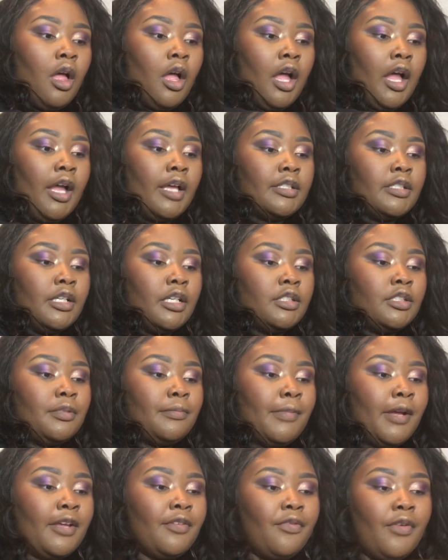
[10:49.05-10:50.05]
I touched
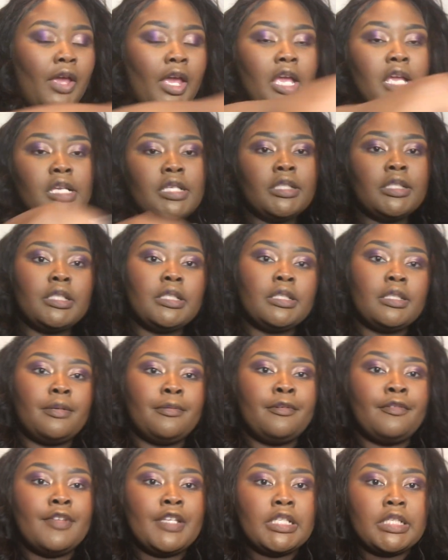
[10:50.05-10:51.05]
my face and some
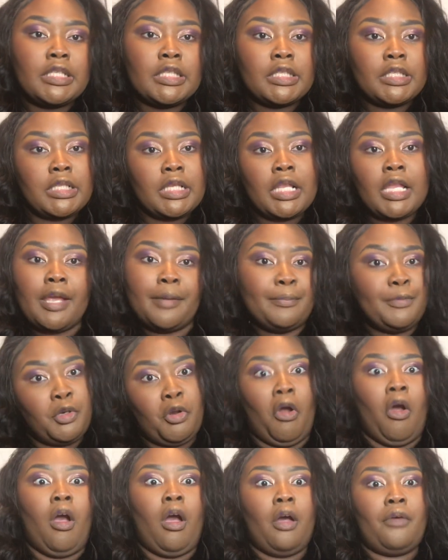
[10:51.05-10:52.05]
of it slipped
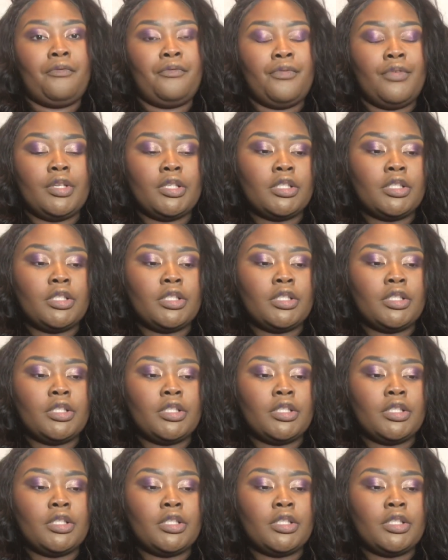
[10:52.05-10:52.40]
off.